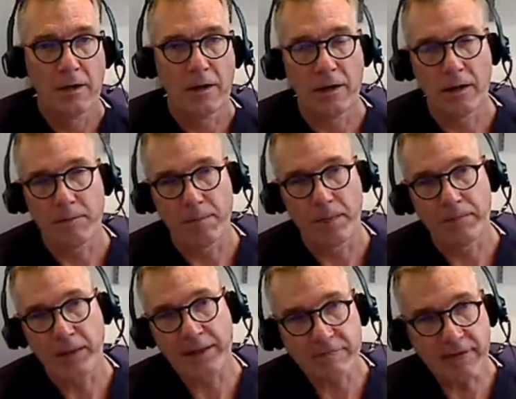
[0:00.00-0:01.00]
Um,
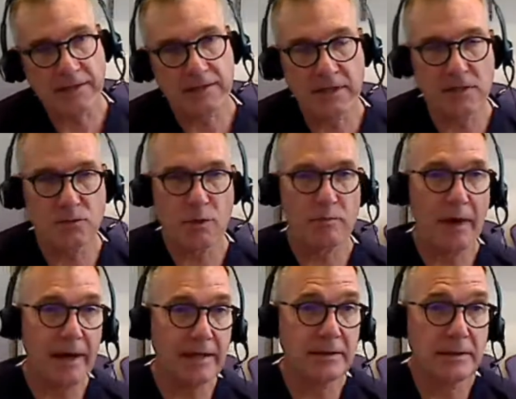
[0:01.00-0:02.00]
other vaccines we
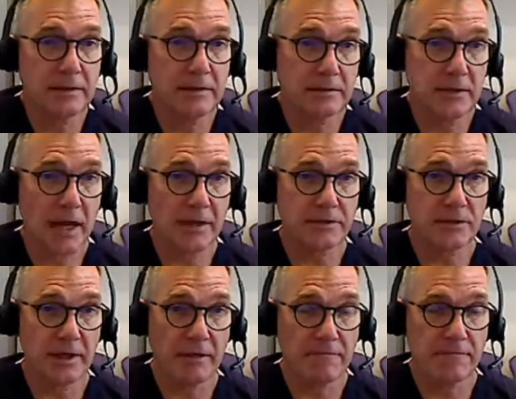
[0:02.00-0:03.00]
may decide to
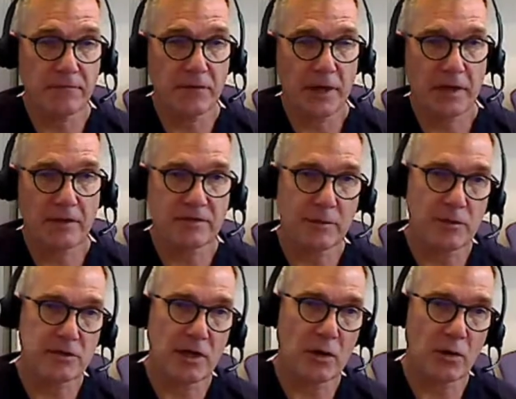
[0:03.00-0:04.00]
give uh, if
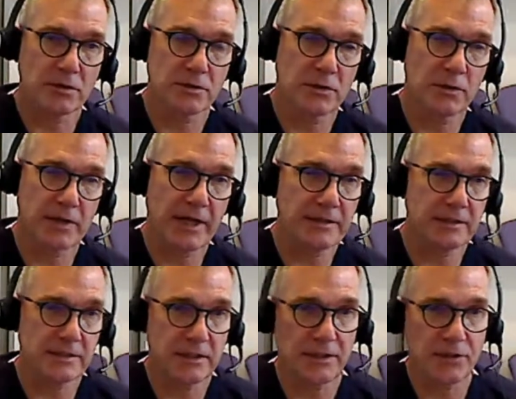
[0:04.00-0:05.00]
somebody's going on to an
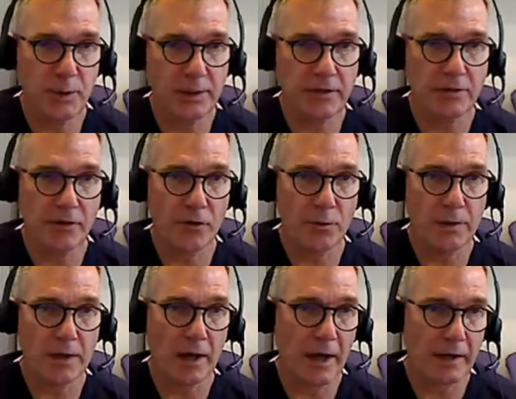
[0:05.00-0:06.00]
anti-CD20
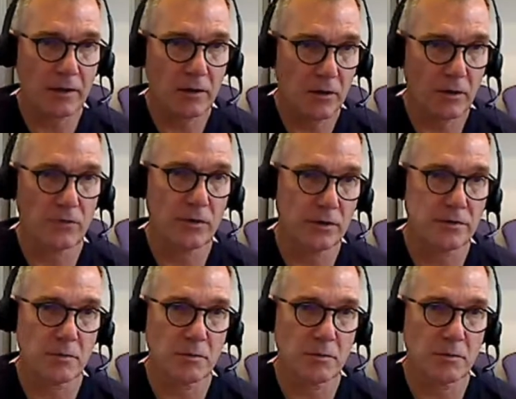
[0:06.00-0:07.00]
therapy like
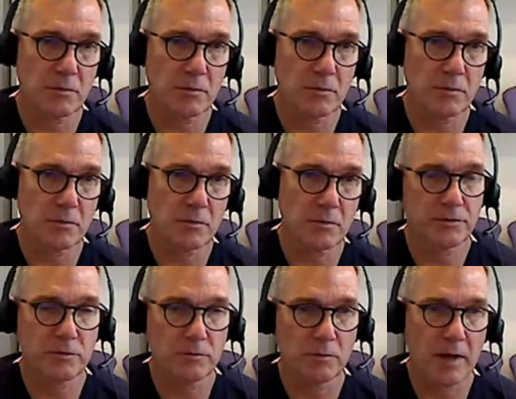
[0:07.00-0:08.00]
ocrelizumab or
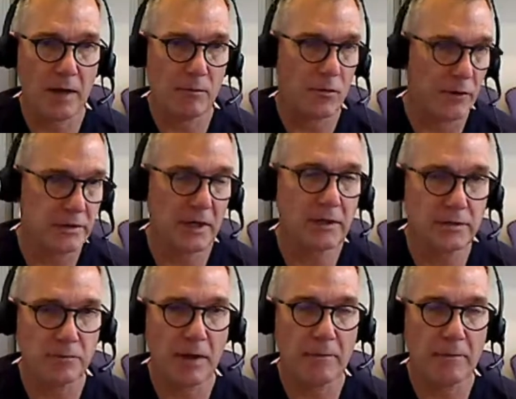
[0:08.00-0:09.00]
ofatumumab or
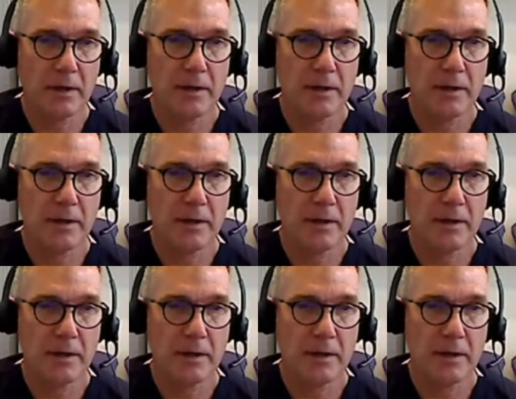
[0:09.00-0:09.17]
rituximab,